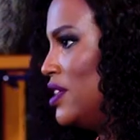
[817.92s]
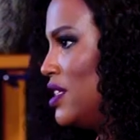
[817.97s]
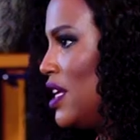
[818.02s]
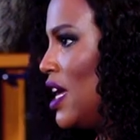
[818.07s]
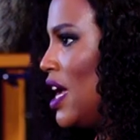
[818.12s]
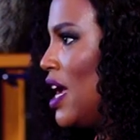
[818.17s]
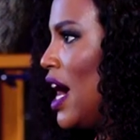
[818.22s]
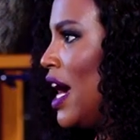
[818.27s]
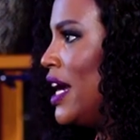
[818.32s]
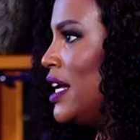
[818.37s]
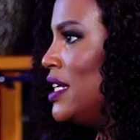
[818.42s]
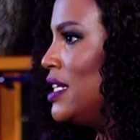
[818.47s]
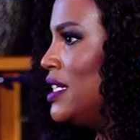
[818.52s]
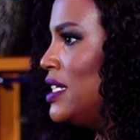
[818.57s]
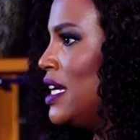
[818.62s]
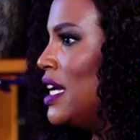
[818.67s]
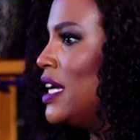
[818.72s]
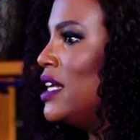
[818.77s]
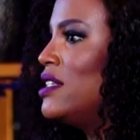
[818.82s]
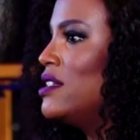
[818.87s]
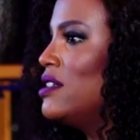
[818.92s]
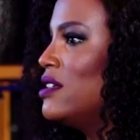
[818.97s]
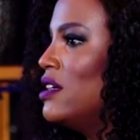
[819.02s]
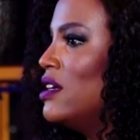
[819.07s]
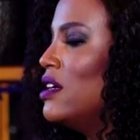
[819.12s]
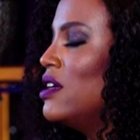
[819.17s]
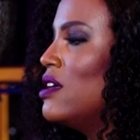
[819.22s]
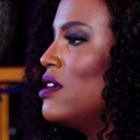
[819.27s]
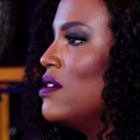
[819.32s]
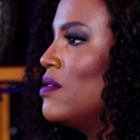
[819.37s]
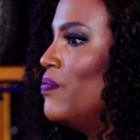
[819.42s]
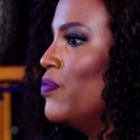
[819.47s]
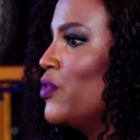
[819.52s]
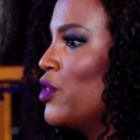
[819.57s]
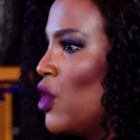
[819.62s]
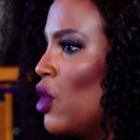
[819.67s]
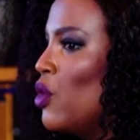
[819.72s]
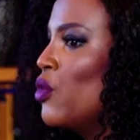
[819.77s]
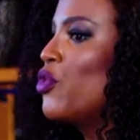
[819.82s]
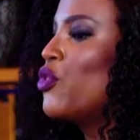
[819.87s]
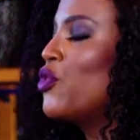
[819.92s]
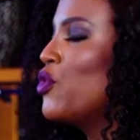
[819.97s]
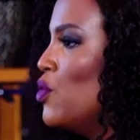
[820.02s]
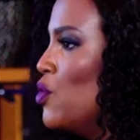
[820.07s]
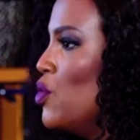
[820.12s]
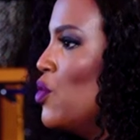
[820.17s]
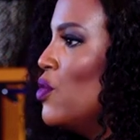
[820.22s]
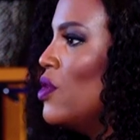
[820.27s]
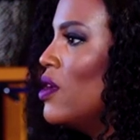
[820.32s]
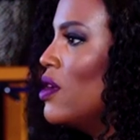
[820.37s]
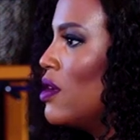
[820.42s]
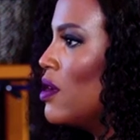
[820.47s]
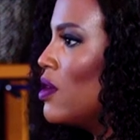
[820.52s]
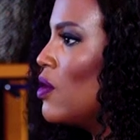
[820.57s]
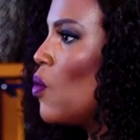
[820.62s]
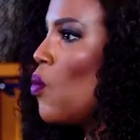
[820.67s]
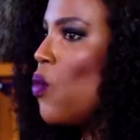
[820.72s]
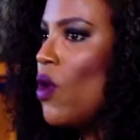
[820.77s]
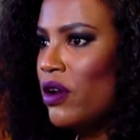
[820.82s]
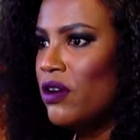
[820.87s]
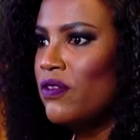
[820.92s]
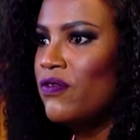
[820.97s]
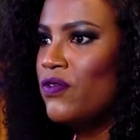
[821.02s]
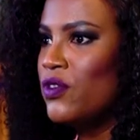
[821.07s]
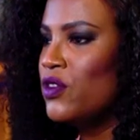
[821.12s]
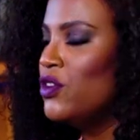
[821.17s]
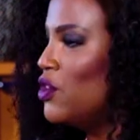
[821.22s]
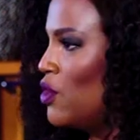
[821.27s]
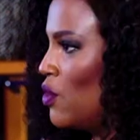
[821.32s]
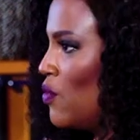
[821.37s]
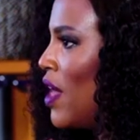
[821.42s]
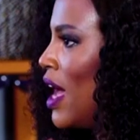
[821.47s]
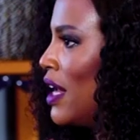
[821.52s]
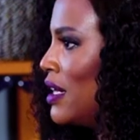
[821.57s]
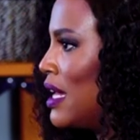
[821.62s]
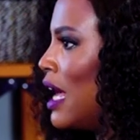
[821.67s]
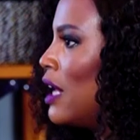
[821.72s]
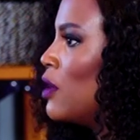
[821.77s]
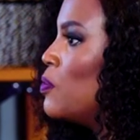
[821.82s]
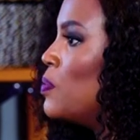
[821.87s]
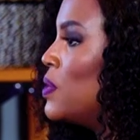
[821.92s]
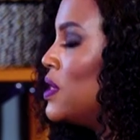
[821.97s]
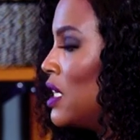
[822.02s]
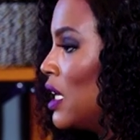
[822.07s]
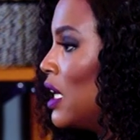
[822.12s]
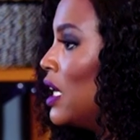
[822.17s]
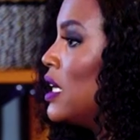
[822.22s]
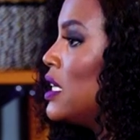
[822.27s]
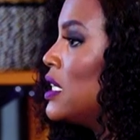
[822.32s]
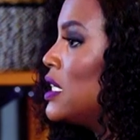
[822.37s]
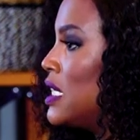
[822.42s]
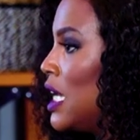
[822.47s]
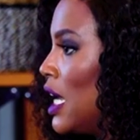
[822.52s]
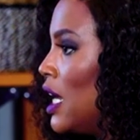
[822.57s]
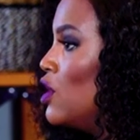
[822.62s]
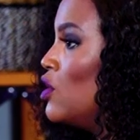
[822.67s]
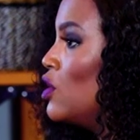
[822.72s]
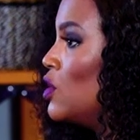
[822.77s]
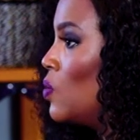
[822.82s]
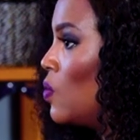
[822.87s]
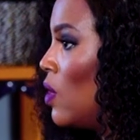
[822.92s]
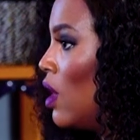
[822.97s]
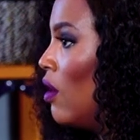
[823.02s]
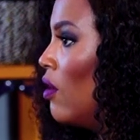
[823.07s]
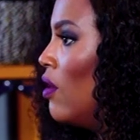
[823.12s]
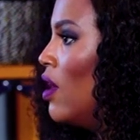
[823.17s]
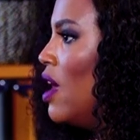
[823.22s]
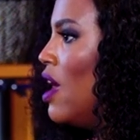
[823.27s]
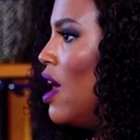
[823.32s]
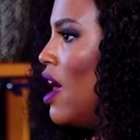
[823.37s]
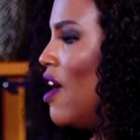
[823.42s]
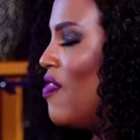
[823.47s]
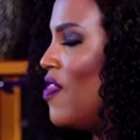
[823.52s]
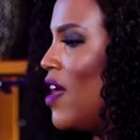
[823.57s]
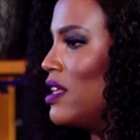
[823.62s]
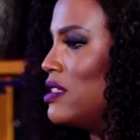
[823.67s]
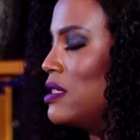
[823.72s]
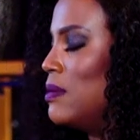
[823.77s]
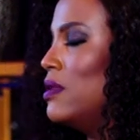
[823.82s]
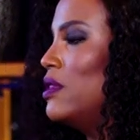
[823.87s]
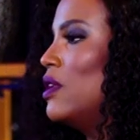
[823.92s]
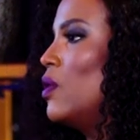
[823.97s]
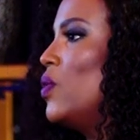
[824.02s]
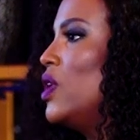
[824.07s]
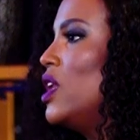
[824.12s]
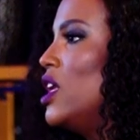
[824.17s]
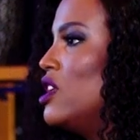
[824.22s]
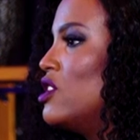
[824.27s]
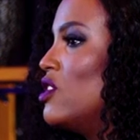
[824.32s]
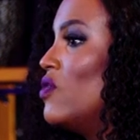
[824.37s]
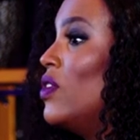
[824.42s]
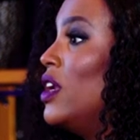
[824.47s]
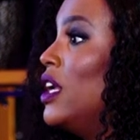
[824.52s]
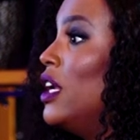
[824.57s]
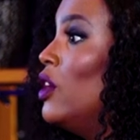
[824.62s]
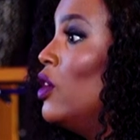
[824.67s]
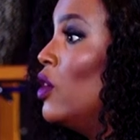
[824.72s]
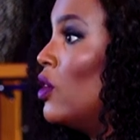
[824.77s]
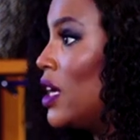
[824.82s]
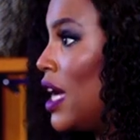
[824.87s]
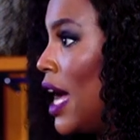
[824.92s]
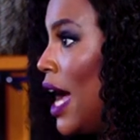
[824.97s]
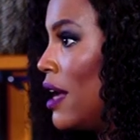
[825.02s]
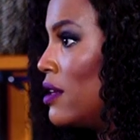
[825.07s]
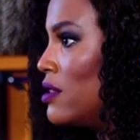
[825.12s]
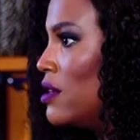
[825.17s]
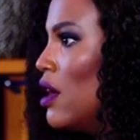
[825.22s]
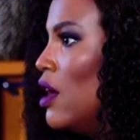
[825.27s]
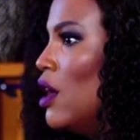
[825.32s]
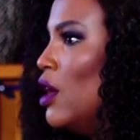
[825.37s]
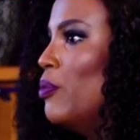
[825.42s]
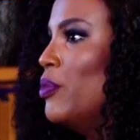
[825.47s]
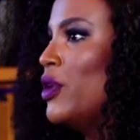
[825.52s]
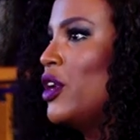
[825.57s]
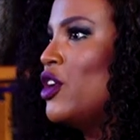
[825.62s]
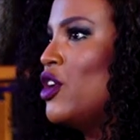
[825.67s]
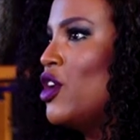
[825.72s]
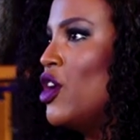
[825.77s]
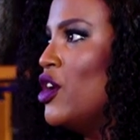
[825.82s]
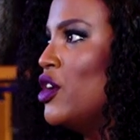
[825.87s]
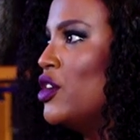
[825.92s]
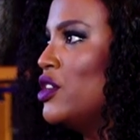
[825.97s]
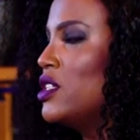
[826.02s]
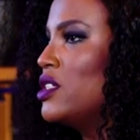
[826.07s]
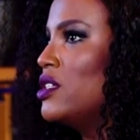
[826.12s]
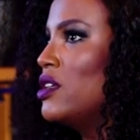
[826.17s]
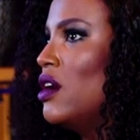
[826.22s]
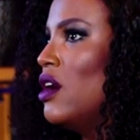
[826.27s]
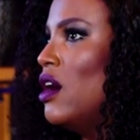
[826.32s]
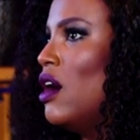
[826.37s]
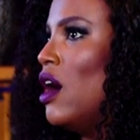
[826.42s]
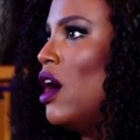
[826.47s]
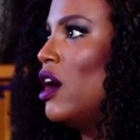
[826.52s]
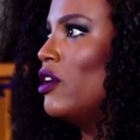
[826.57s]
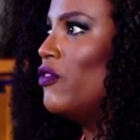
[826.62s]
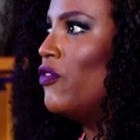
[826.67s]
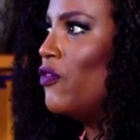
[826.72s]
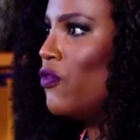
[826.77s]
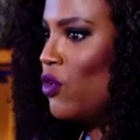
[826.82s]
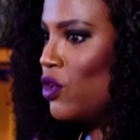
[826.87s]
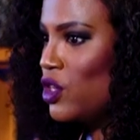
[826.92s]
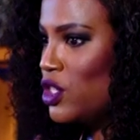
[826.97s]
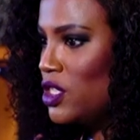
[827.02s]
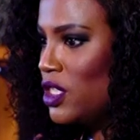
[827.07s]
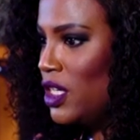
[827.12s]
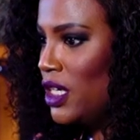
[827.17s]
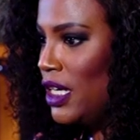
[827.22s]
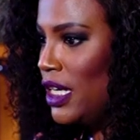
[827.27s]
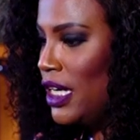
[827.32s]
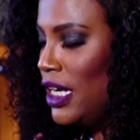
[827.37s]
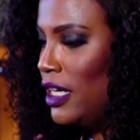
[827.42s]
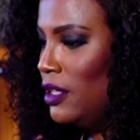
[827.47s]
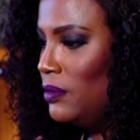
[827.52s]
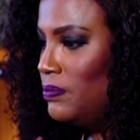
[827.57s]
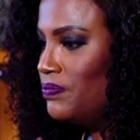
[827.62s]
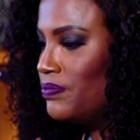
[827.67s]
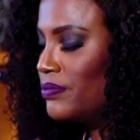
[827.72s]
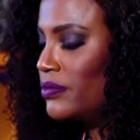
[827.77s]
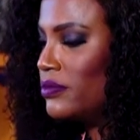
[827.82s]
to say I did go through one of, you know, that particular stage as well. And that's something that we need to really look at, because unfortunately,